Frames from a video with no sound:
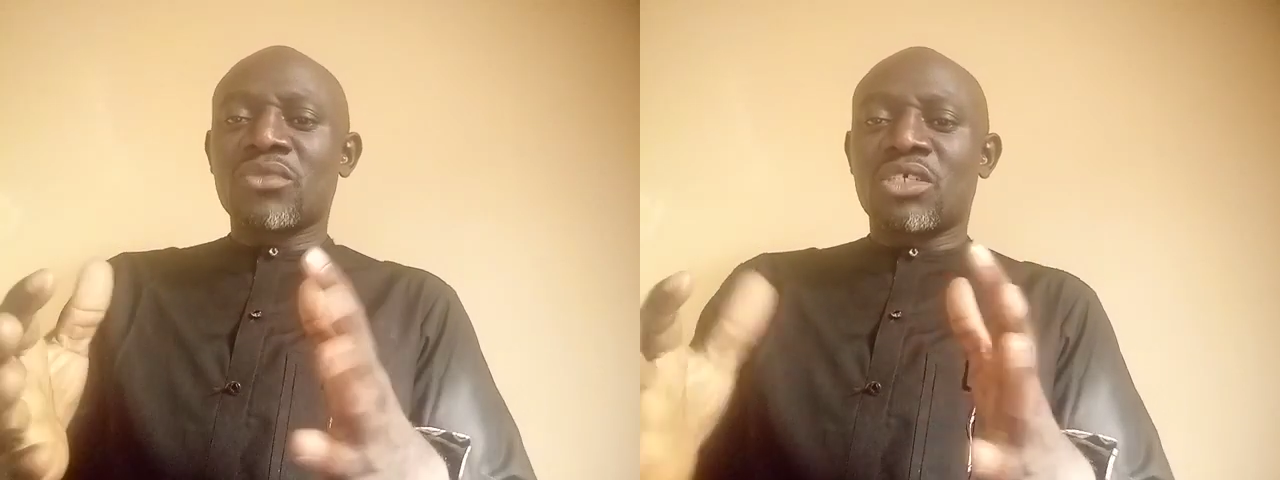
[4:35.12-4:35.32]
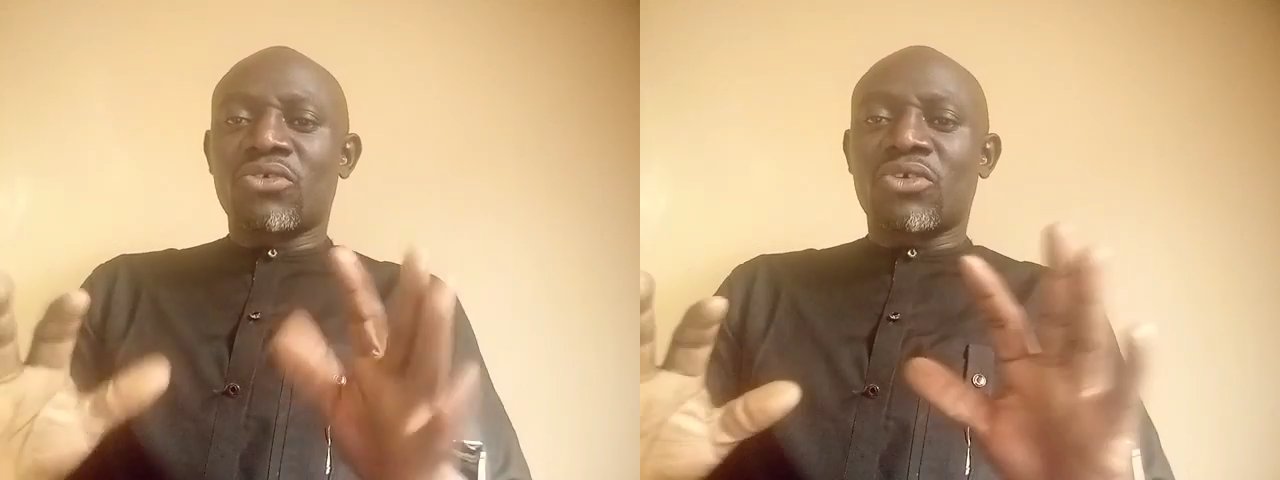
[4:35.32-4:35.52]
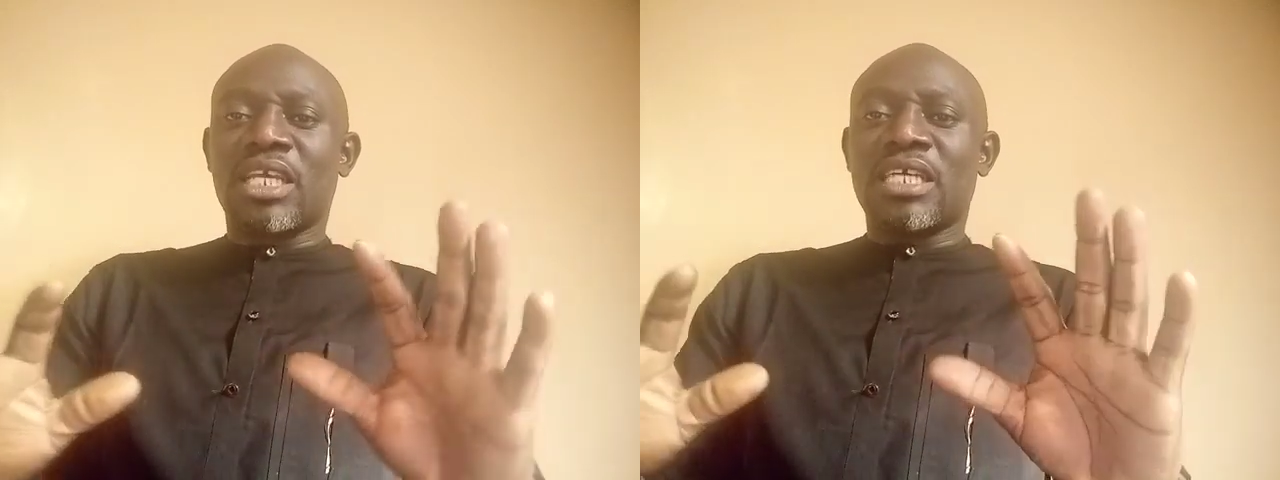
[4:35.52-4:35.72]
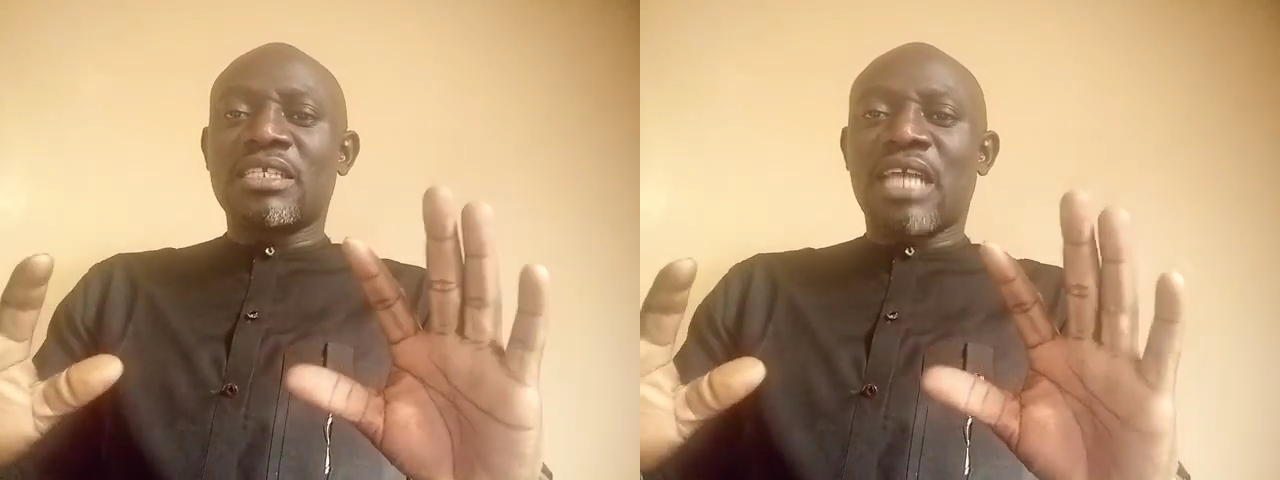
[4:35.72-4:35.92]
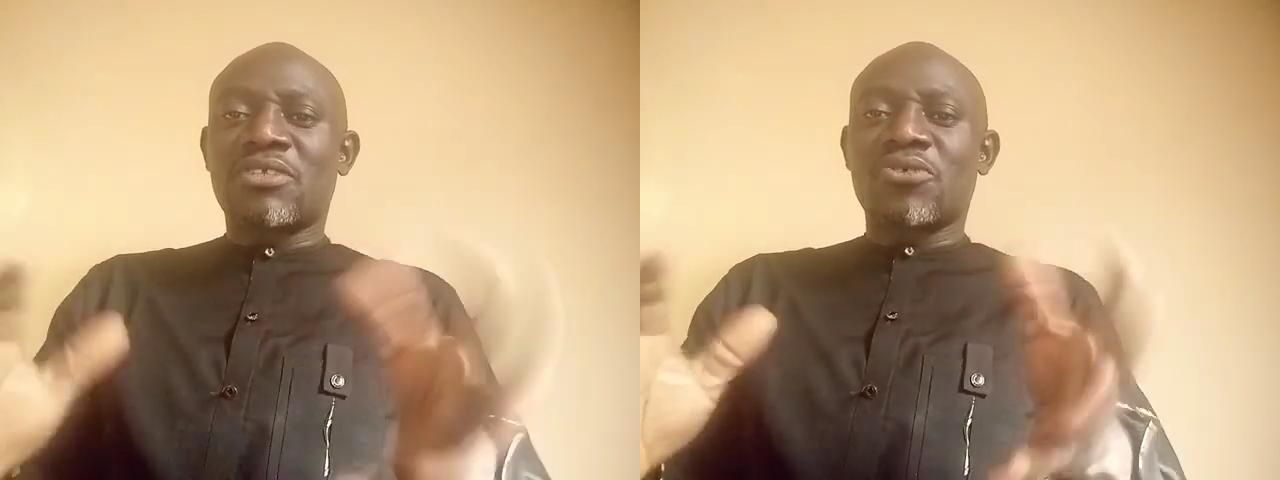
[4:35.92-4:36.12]

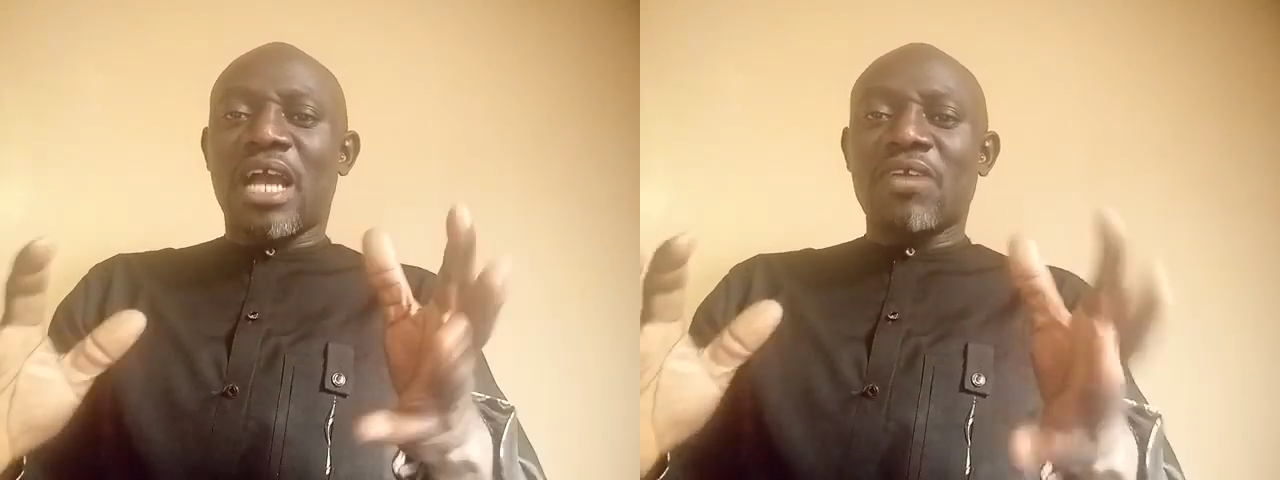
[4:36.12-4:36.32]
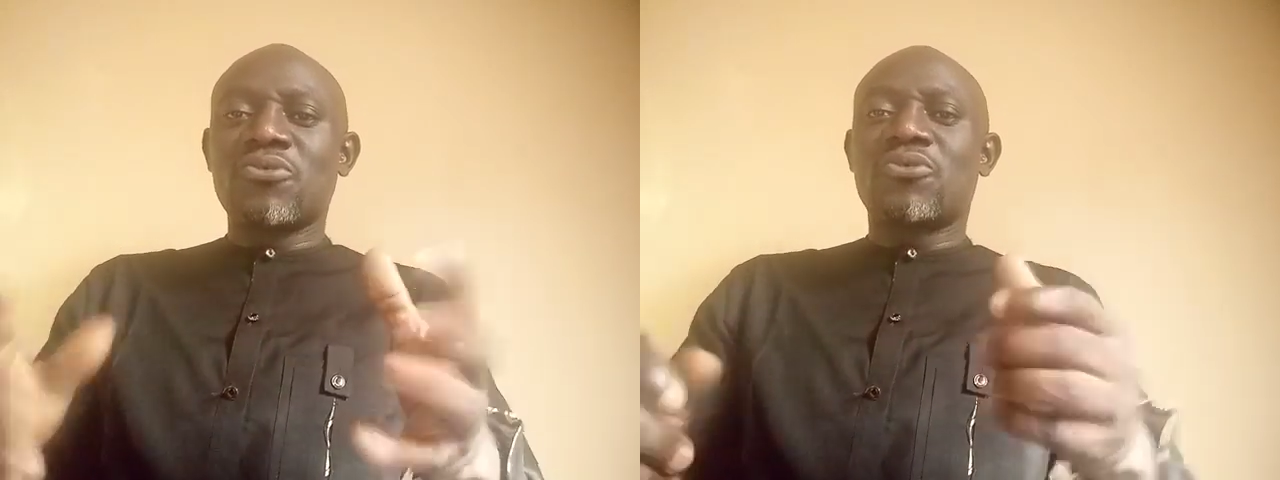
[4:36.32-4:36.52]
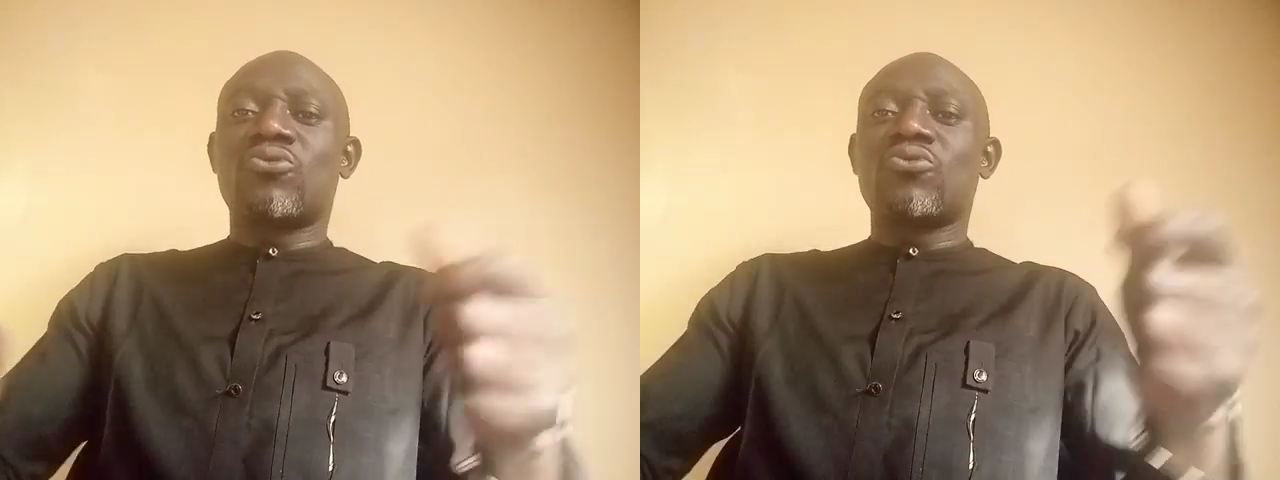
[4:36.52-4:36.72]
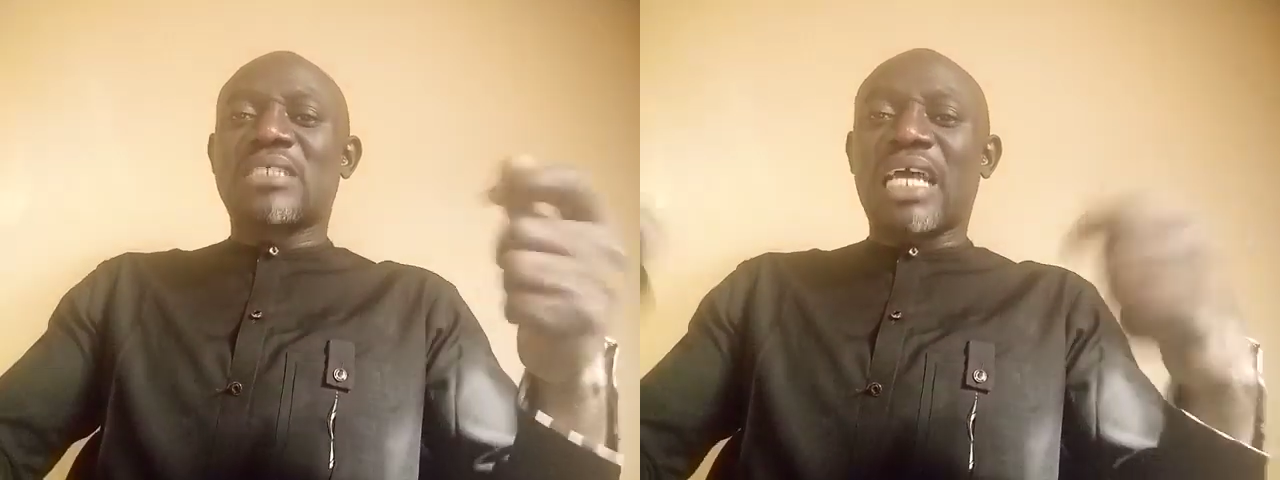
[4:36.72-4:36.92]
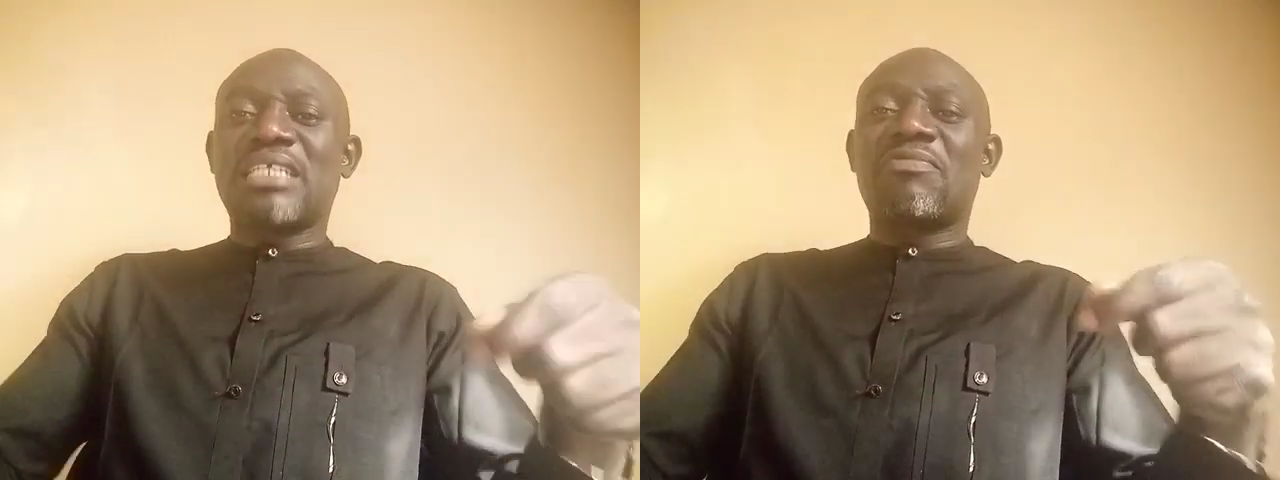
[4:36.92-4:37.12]
that you can use to
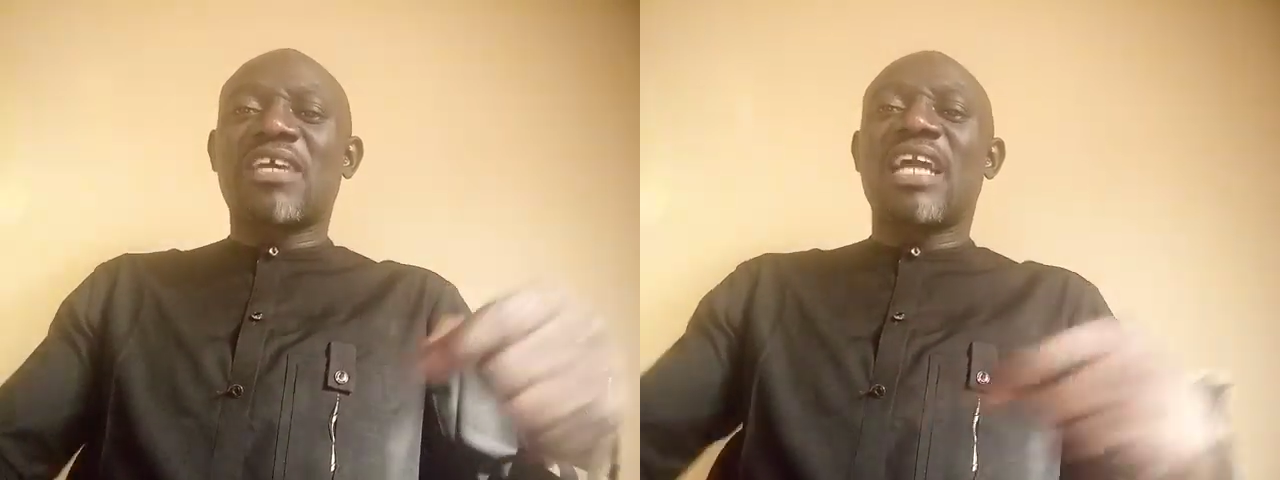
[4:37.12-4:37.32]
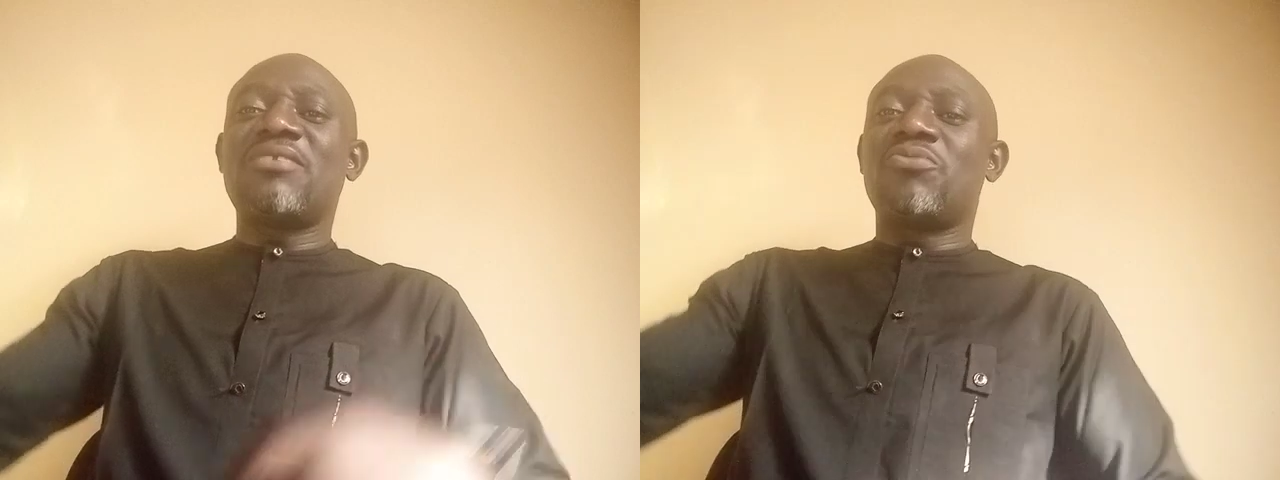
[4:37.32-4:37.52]
scientifically